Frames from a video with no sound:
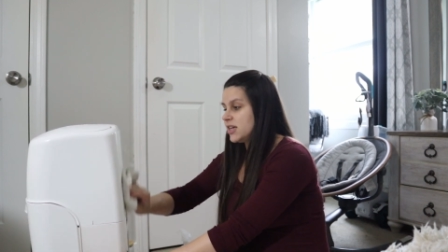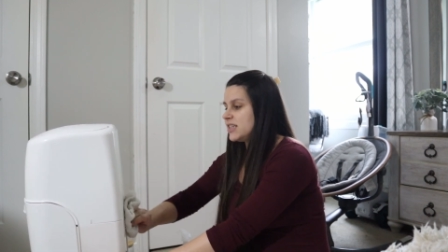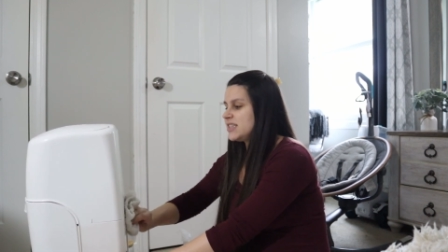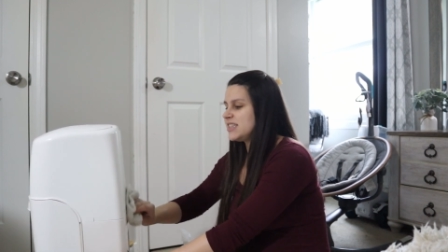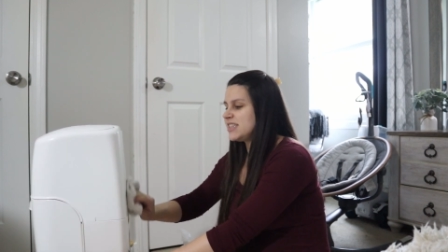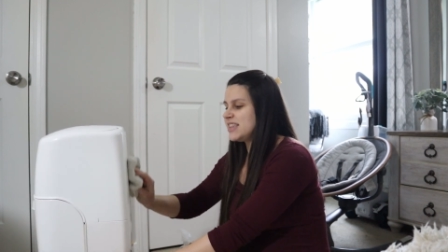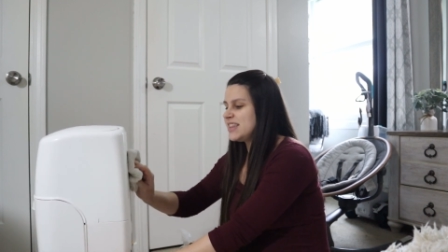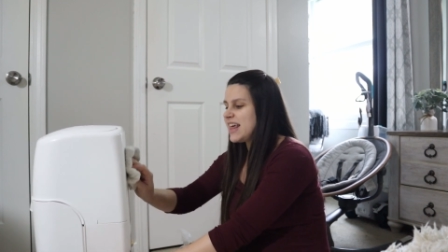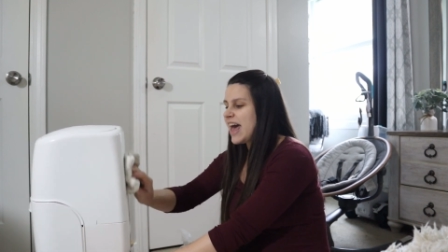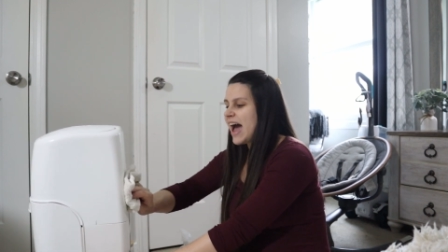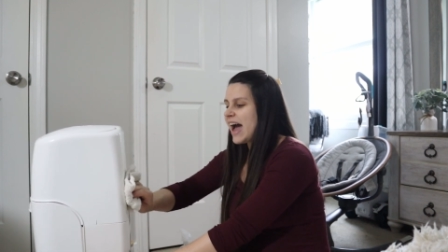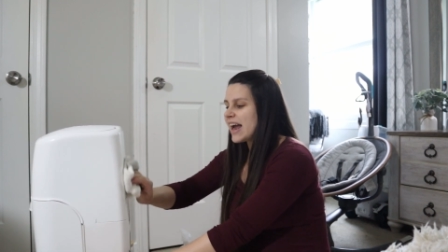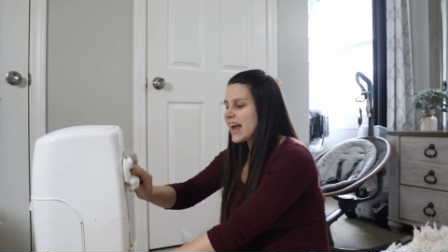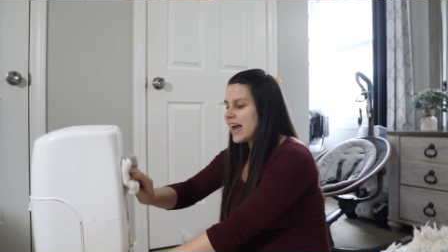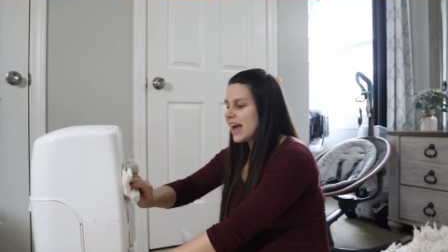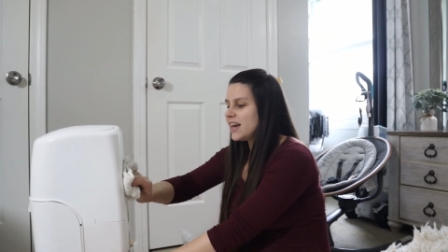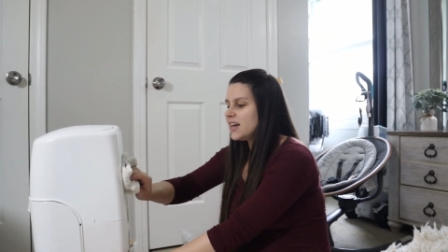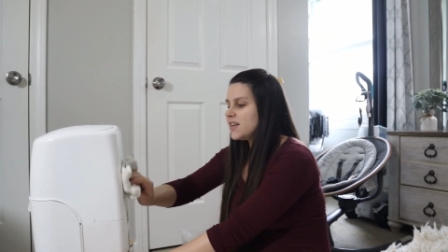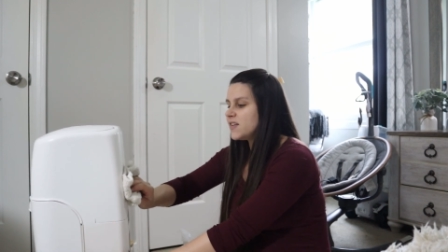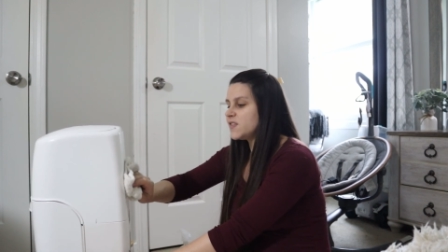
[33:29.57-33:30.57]
it's that
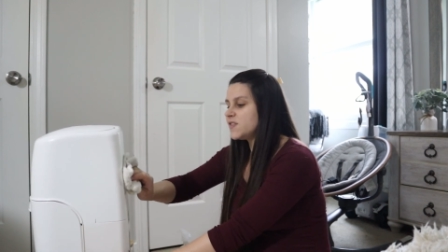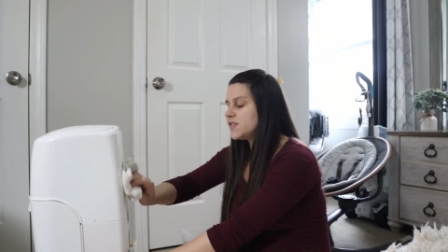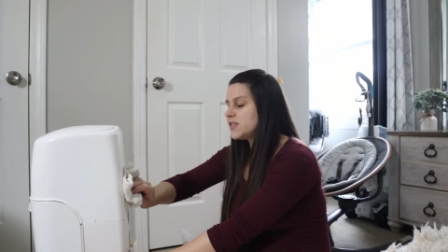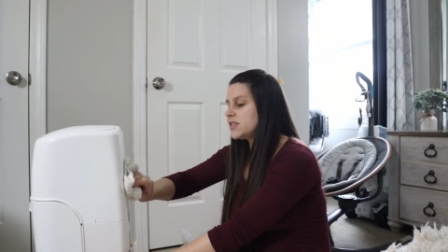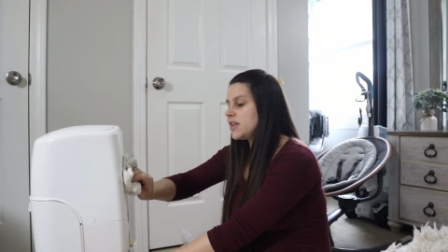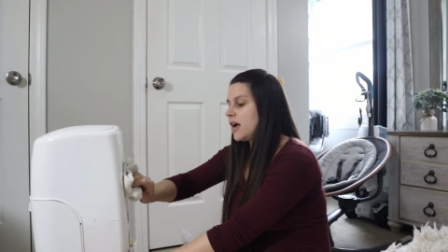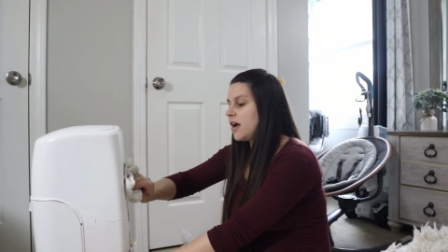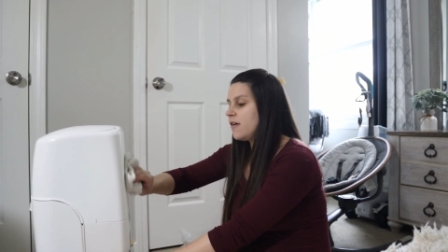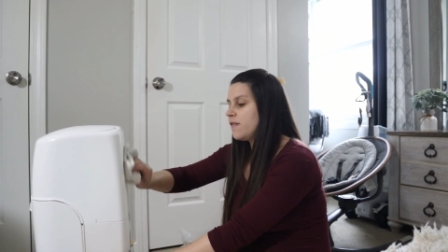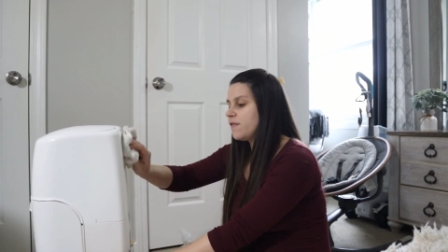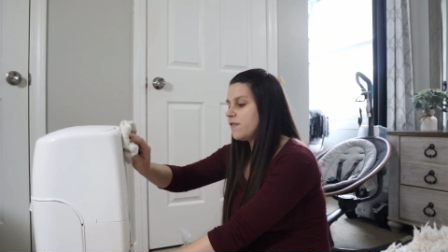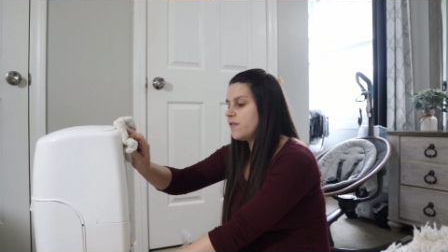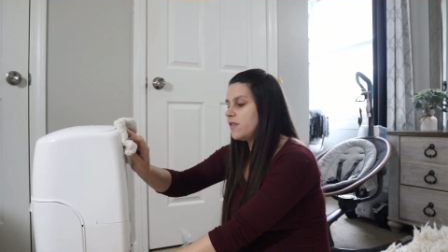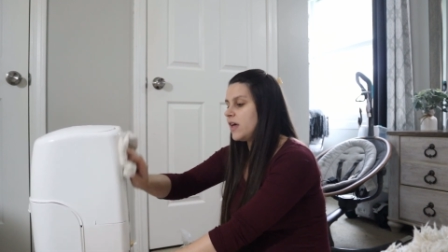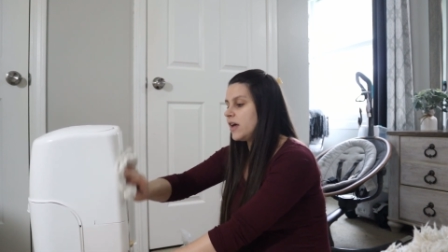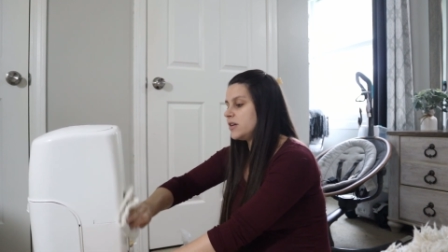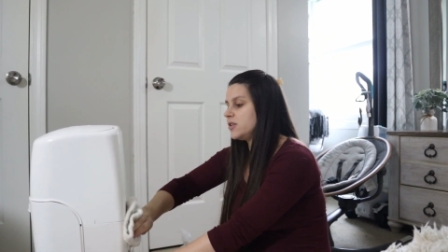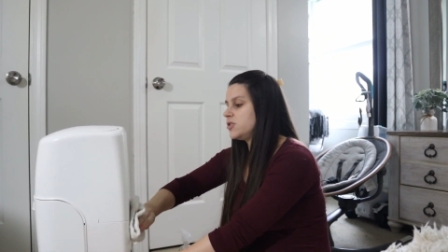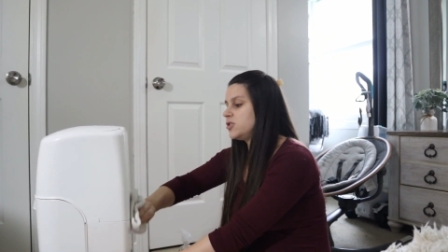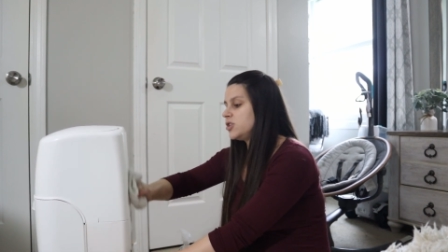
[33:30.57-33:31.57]
kind of stuff
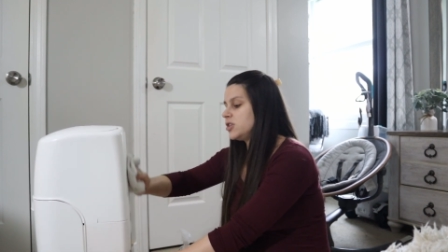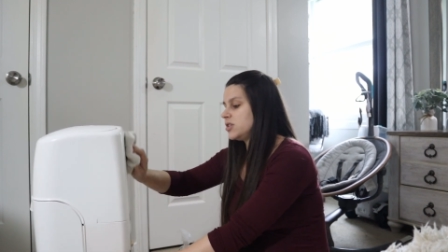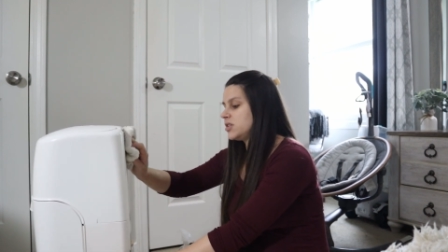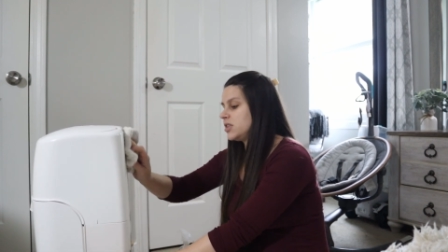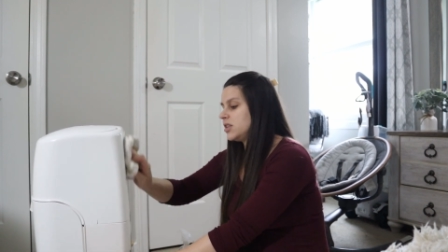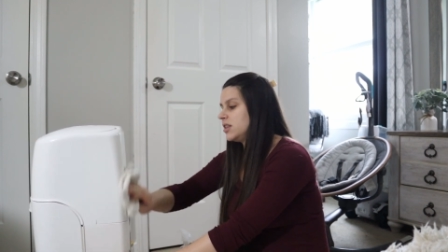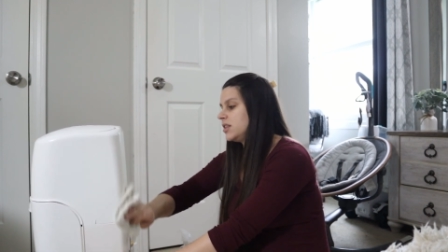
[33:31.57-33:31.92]
that just